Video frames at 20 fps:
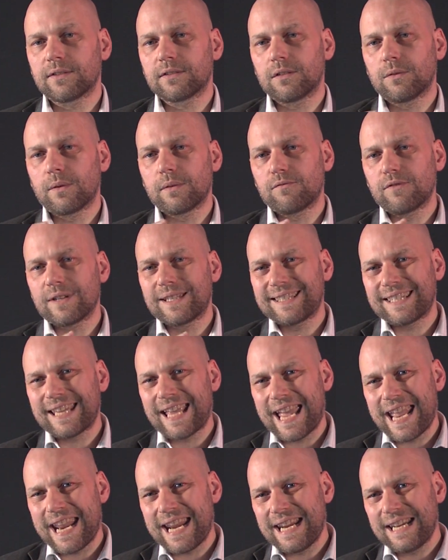So we're
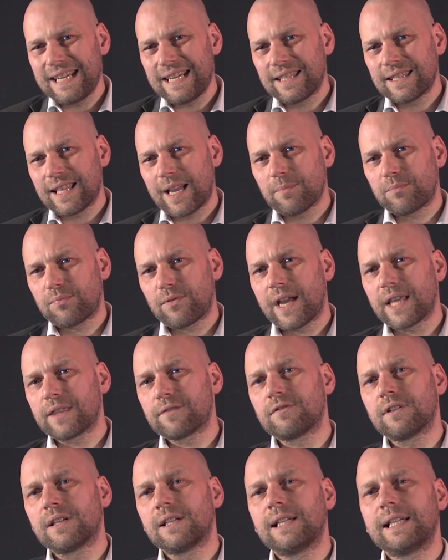retaining that
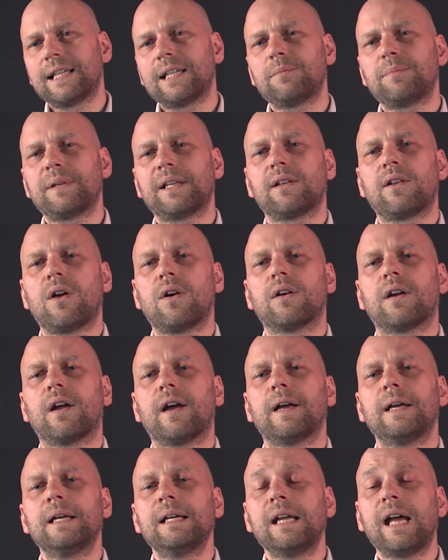breath for a little bit
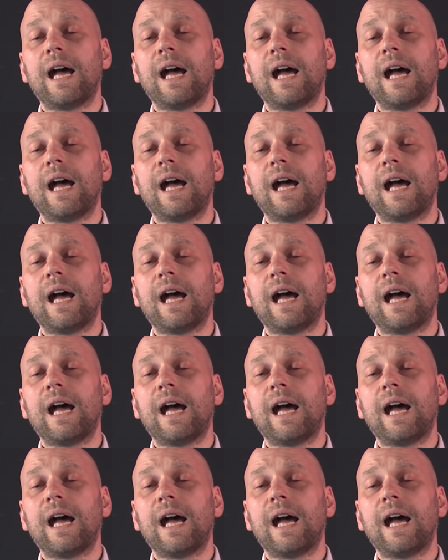longer.